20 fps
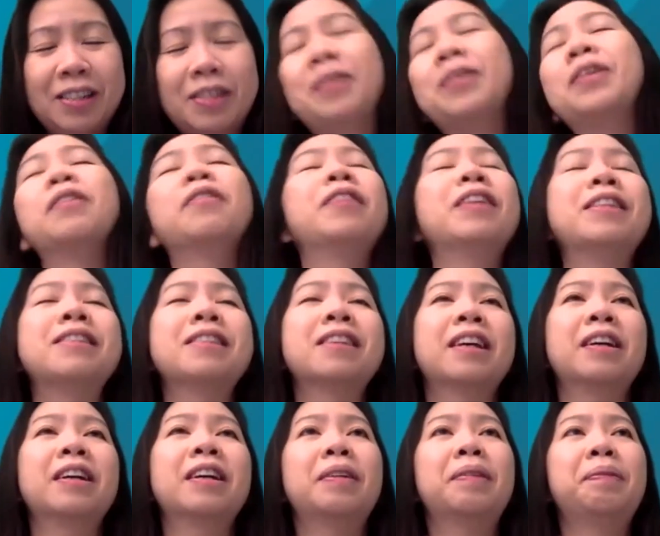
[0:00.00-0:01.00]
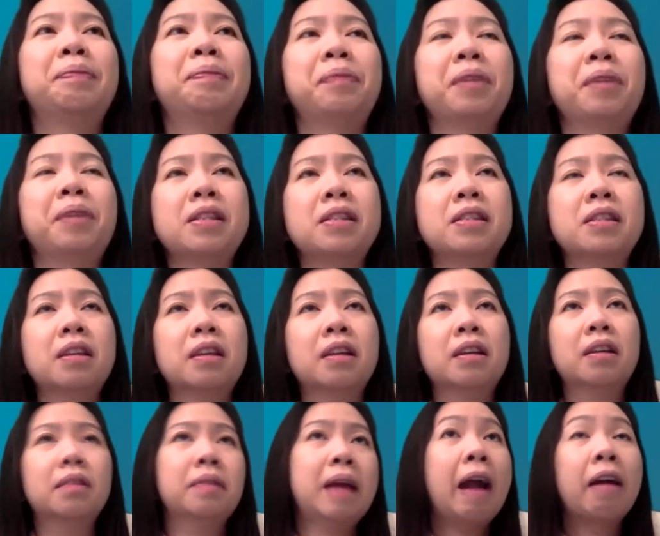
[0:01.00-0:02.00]
So if it's
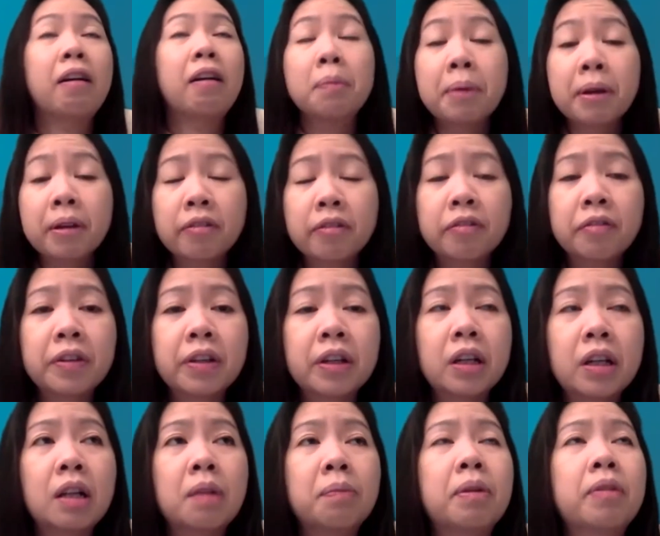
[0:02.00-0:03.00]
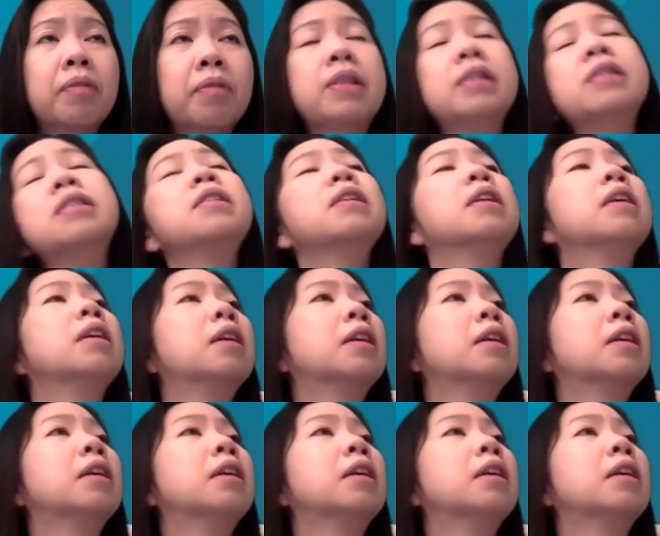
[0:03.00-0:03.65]
Arabic film, if it's